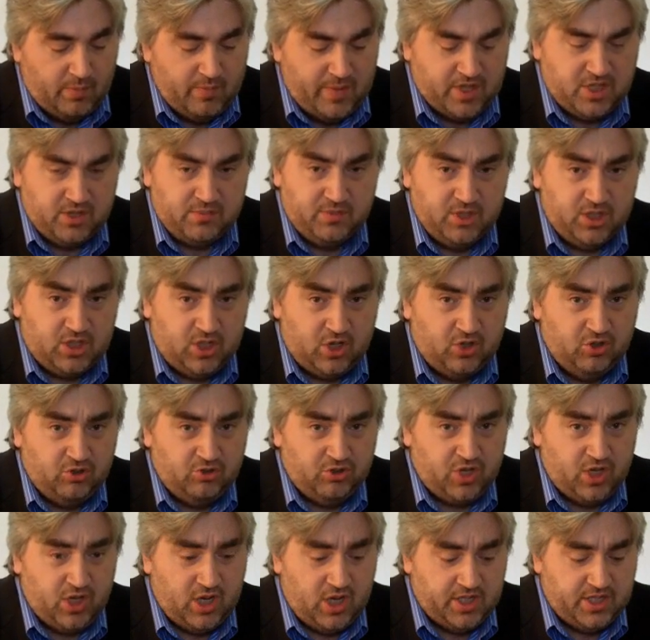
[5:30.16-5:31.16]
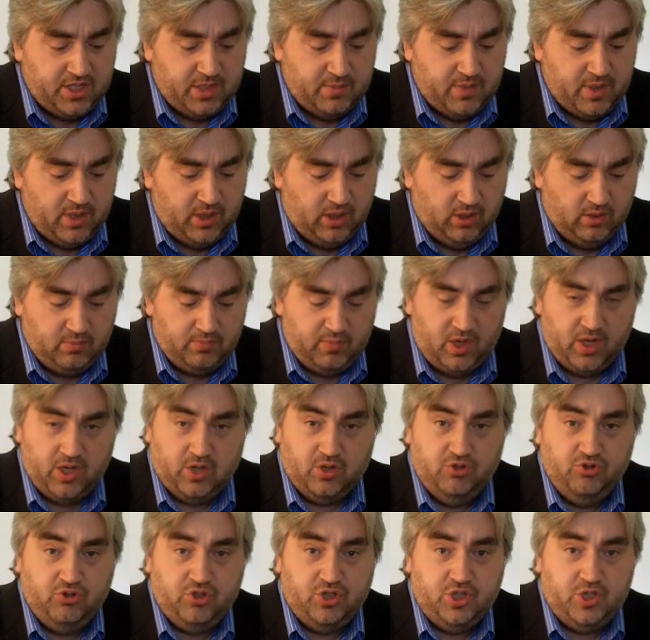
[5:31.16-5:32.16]
Measurements 190mm by
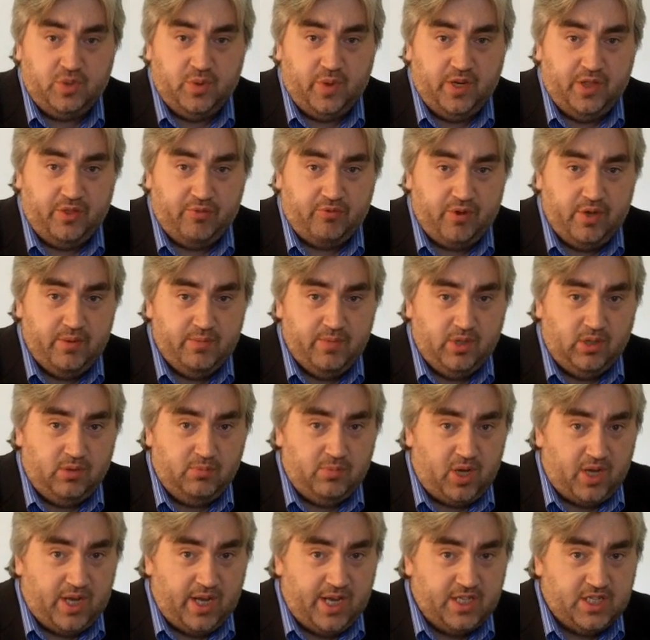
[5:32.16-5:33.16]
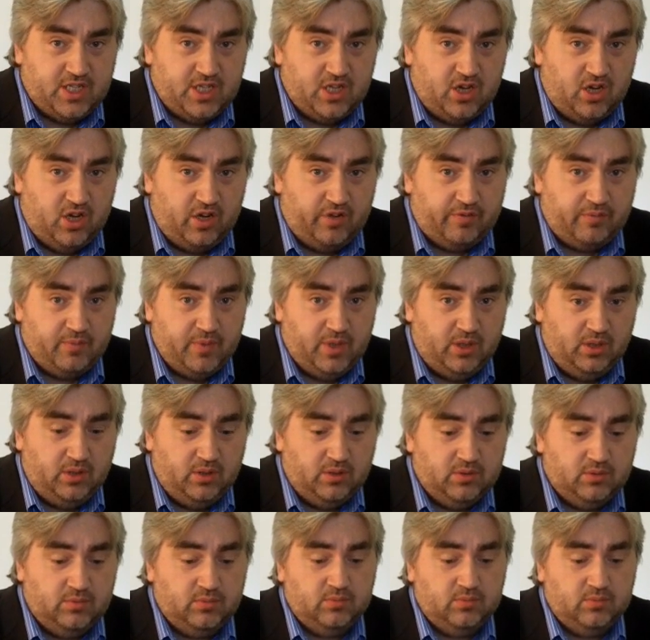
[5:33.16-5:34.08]
123mm by 8.5mm.